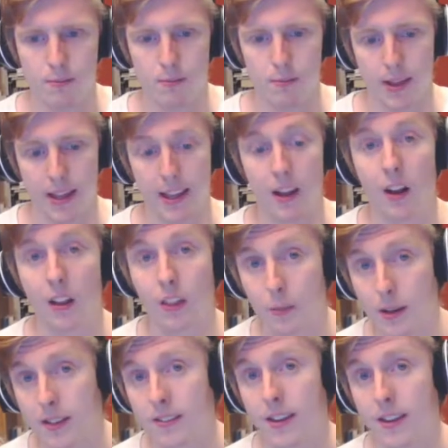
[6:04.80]
playing it on the
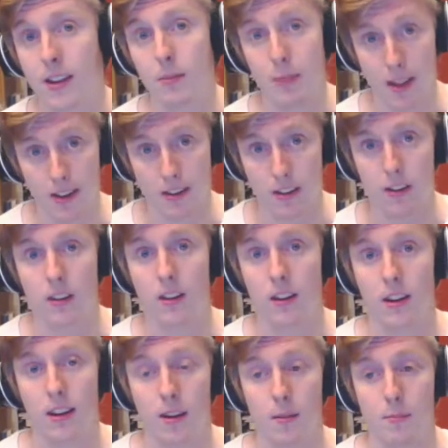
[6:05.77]
PC, Bendy,
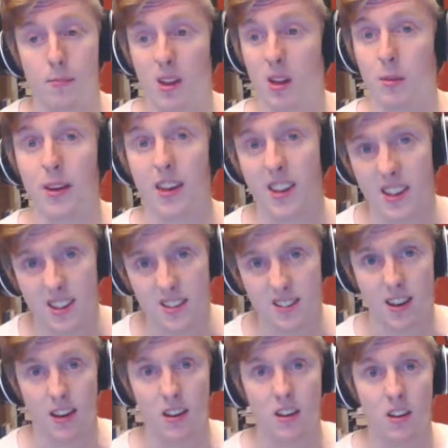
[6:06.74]
um, it'll make it
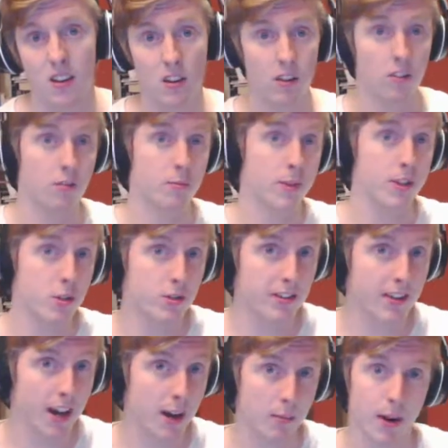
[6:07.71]
easier. Let's use
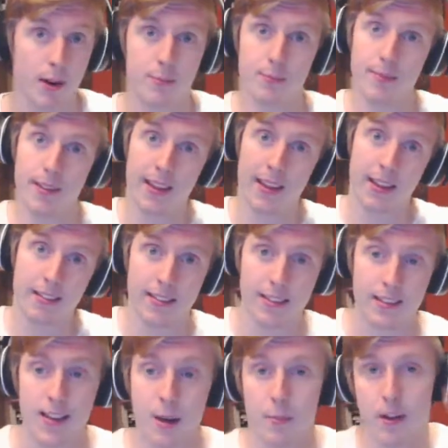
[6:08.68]
the camera.
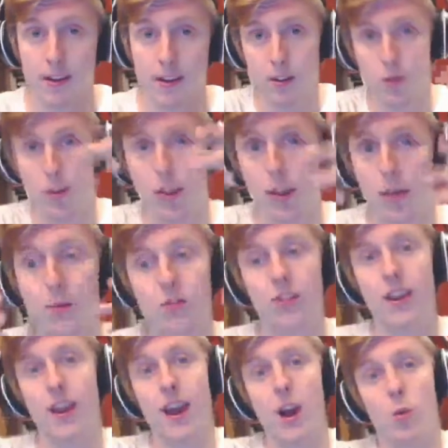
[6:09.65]
This camera, the one that I'm
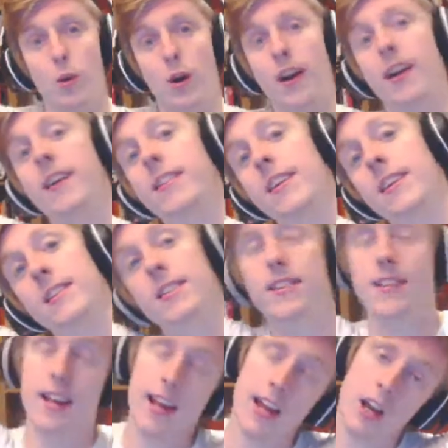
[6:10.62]
using now.
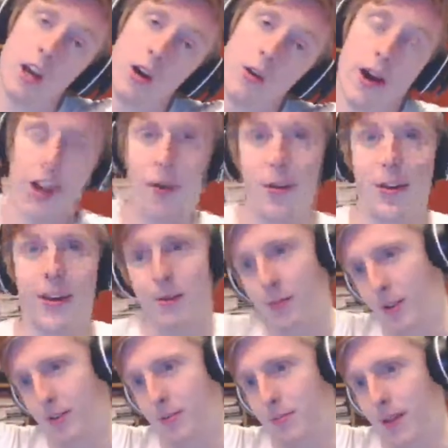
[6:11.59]
This hello. I know I keep
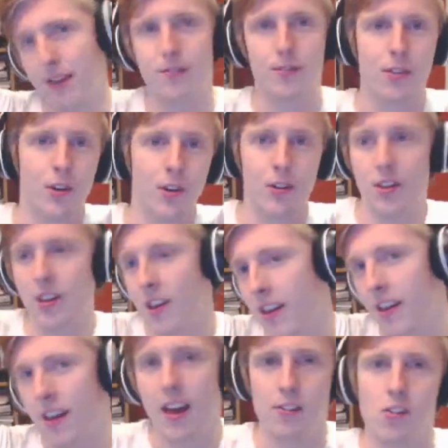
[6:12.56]
using back and forth.
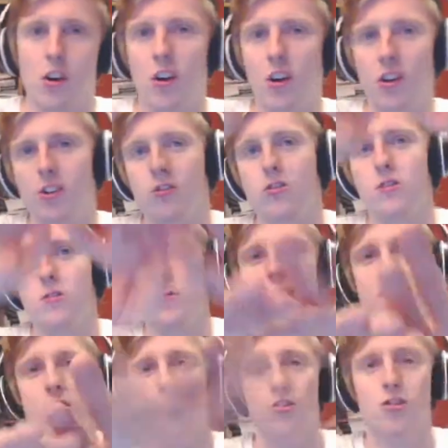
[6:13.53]
I'm not that used to
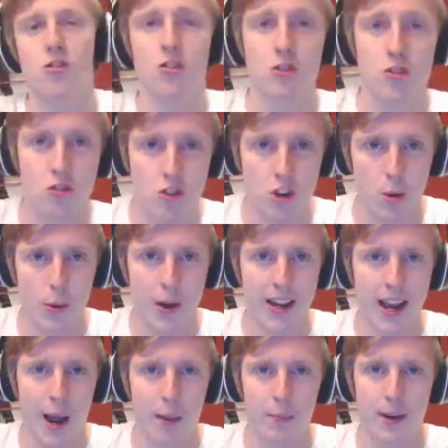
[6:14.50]
speaking just to a
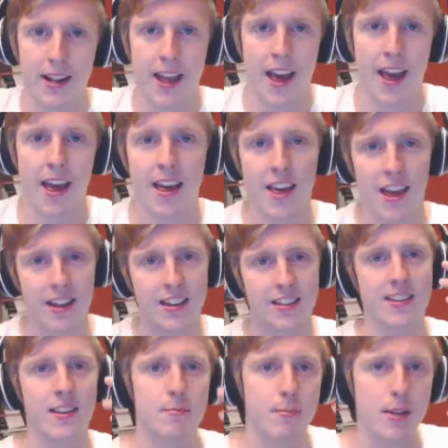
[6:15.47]
camera yet, and
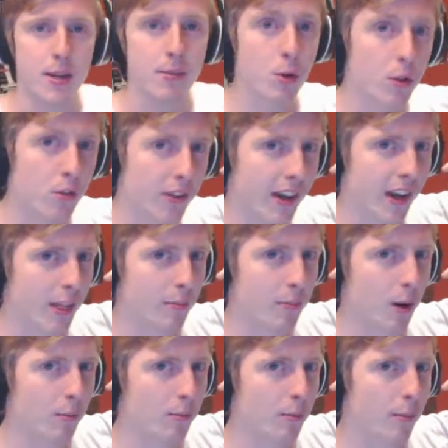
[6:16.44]
seeing me moving out the
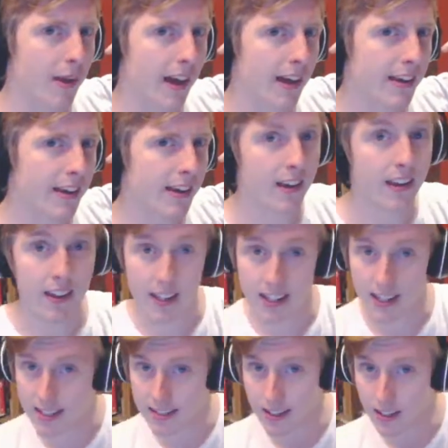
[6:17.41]
bottom of my eye
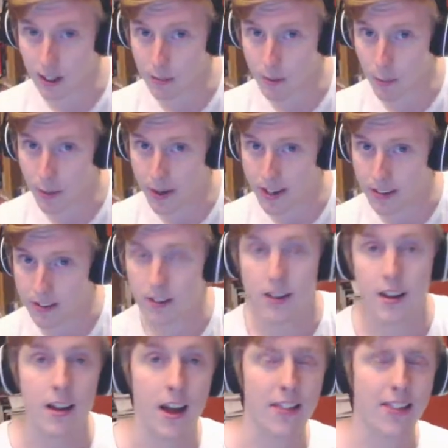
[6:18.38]
is a little bit weird.
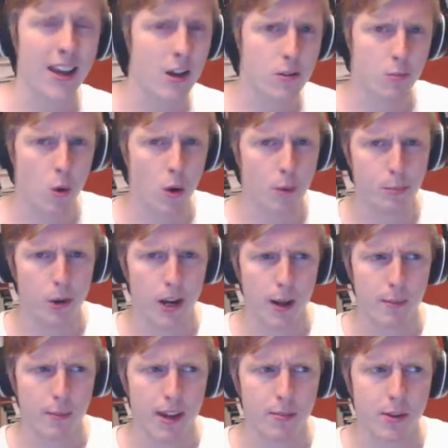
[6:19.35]
I think at one point
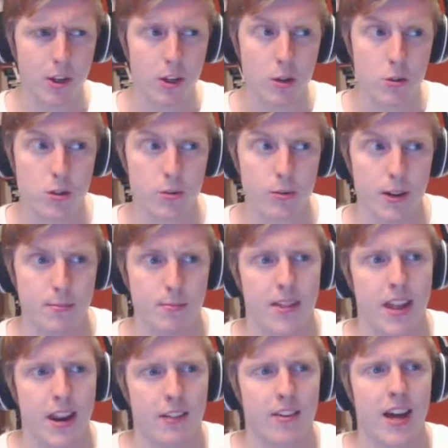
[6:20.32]
I might have been used to it, but
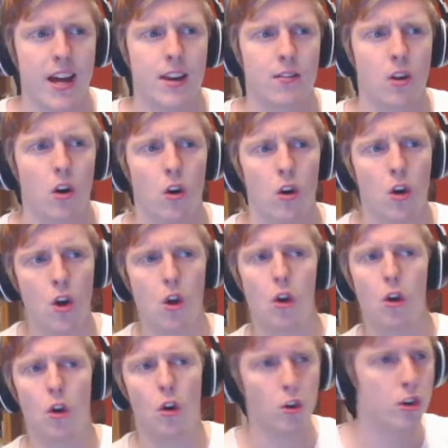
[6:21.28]
then I kind of got
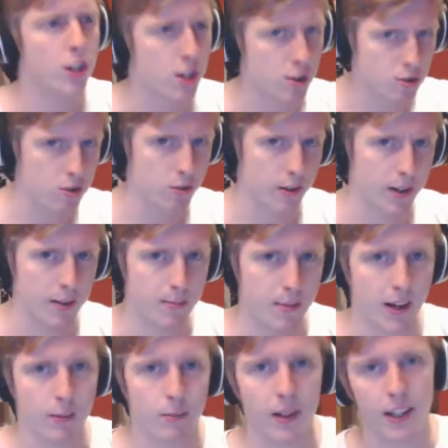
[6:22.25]
unused to it
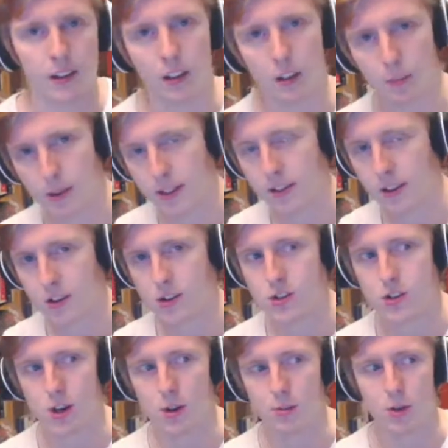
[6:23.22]
by playing on the PlayStation
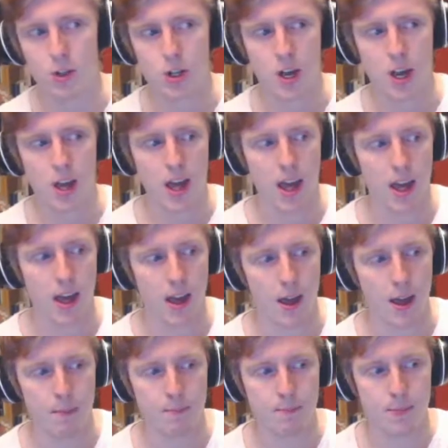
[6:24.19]
so much. Um,